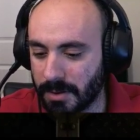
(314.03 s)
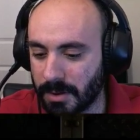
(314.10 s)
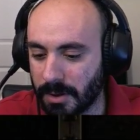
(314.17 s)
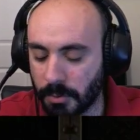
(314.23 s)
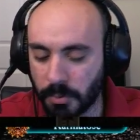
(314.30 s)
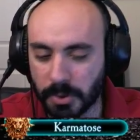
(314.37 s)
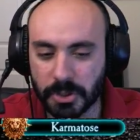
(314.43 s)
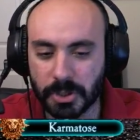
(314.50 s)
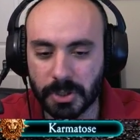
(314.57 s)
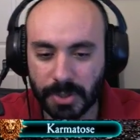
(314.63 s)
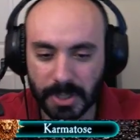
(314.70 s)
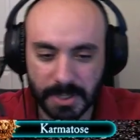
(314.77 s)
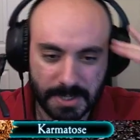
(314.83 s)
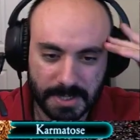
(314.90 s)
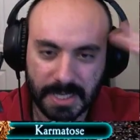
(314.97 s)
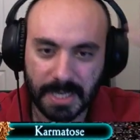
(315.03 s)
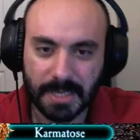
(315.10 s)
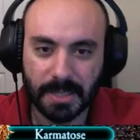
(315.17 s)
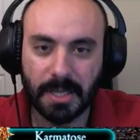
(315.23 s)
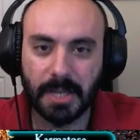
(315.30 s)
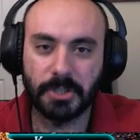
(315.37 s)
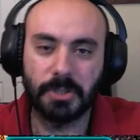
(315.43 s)
which is a
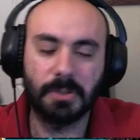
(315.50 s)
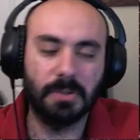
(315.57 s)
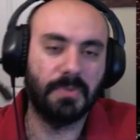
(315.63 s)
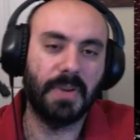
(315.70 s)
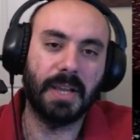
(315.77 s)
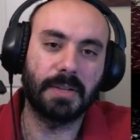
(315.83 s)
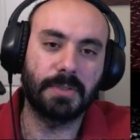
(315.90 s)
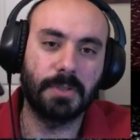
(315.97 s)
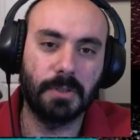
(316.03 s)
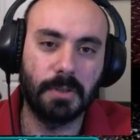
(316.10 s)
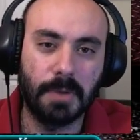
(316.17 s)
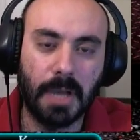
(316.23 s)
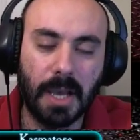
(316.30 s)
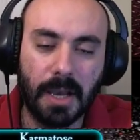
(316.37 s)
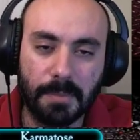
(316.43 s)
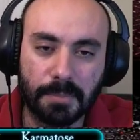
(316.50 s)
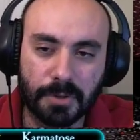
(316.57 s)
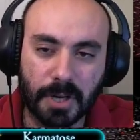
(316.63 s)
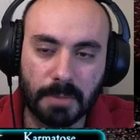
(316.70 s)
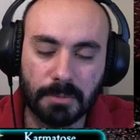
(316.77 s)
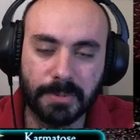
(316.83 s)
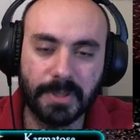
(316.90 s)
psychological factor.
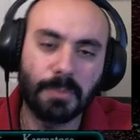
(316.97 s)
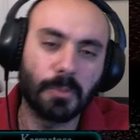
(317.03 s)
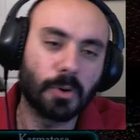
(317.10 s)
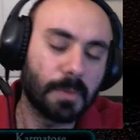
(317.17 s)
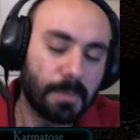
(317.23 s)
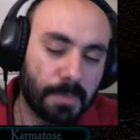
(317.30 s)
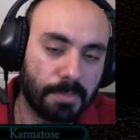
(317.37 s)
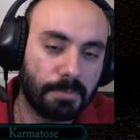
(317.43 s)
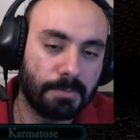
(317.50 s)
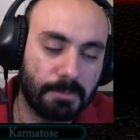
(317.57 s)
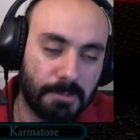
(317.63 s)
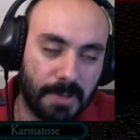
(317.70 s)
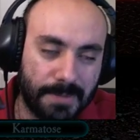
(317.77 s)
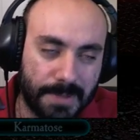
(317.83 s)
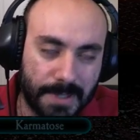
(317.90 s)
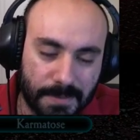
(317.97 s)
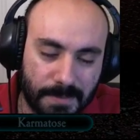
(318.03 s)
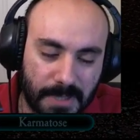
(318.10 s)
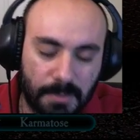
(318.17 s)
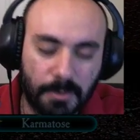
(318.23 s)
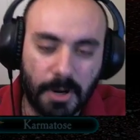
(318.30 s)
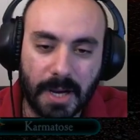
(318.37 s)
Probably more prevalent
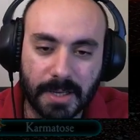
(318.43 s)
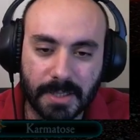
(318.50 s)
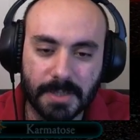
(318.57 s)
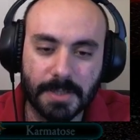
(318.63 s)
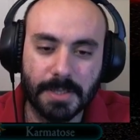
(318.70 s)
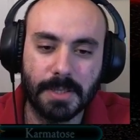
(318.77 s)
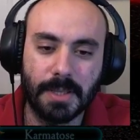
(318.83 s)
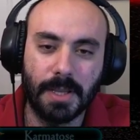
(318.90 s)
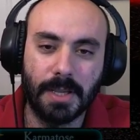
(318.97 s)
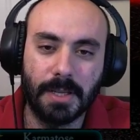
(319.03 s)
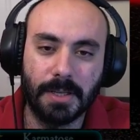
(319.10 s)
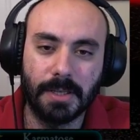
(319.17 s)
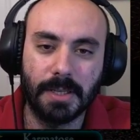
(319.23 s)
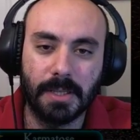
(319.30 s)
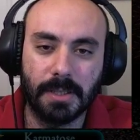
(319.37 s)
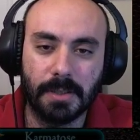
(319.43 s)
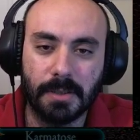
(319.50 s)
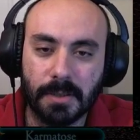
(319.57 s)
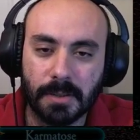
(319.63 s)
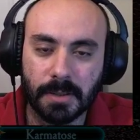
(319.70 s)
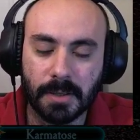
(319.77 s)
in practice than in